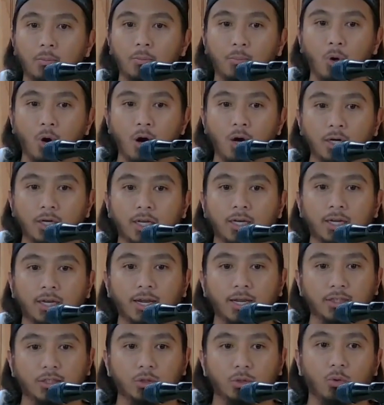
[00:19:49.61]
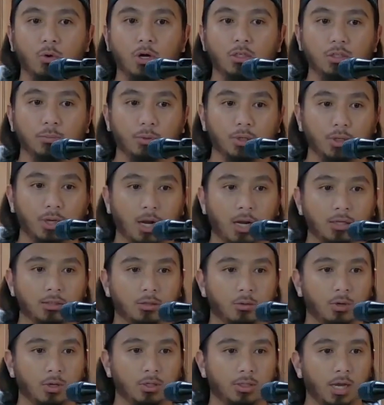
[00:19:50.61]
important it is to worship Allah
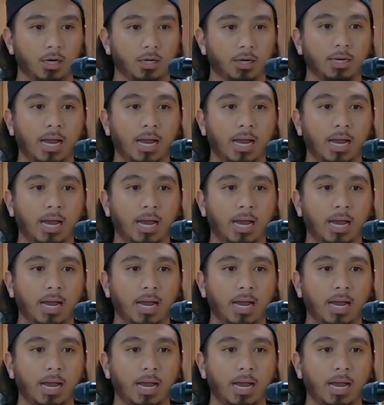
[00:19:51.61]
Azza wa Jal,